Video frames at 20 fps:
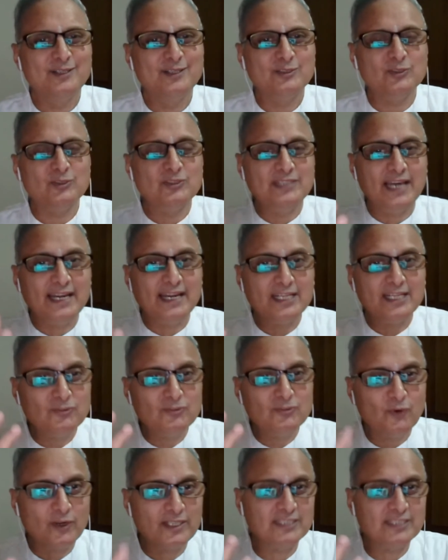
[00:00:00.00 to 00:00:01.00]
So, that is
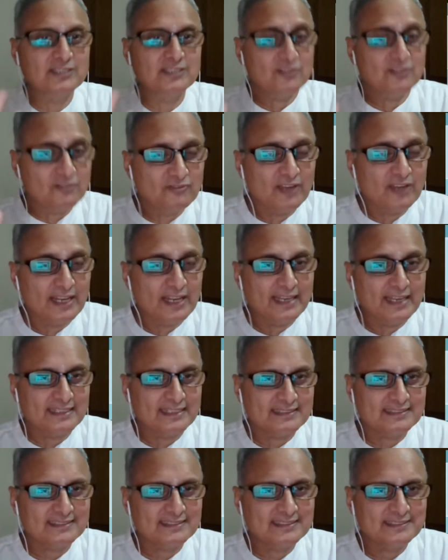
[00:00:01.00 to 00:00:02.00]
what is
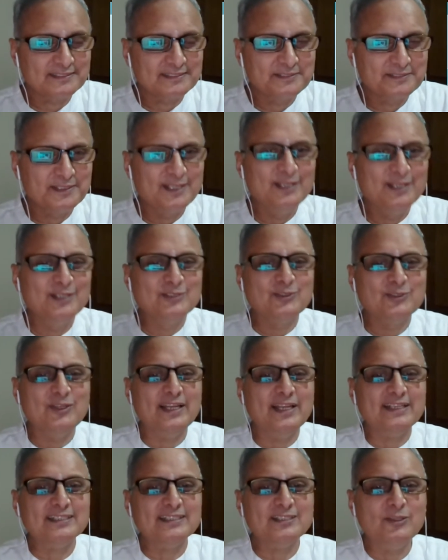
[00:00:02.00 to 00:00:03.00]
wellness. So,
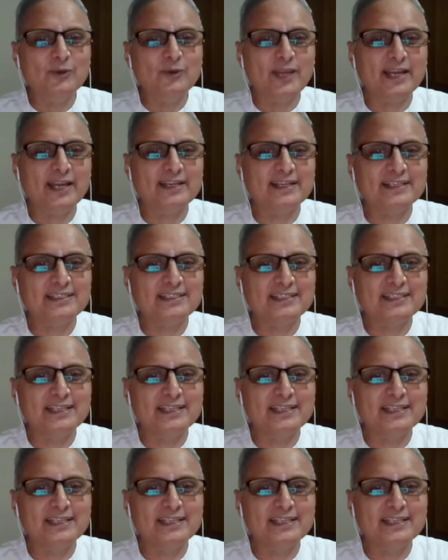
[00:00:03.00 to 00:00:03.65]
let us look at it